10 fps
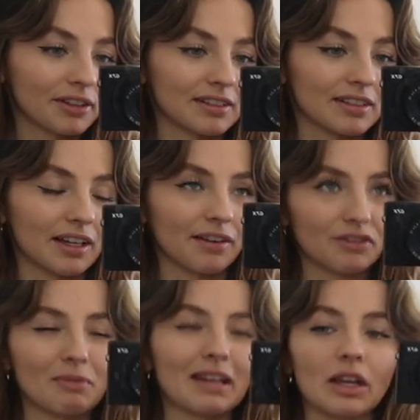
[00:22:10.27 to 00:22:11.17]
because it kind of
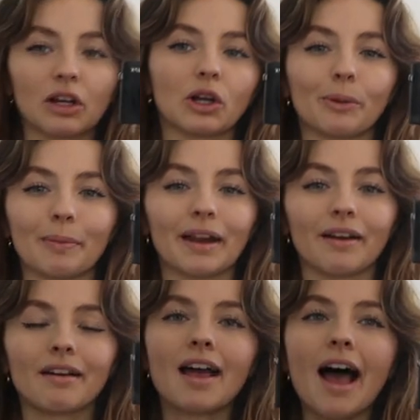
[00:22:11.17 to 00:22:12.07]
just made it look a lot
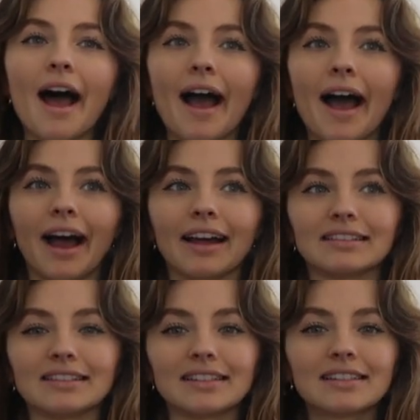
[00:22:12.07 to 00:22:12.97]
better,
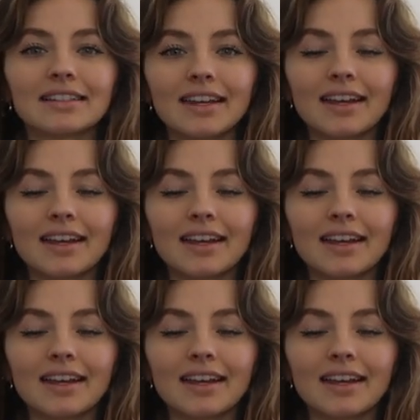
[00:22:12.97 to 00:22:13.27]
and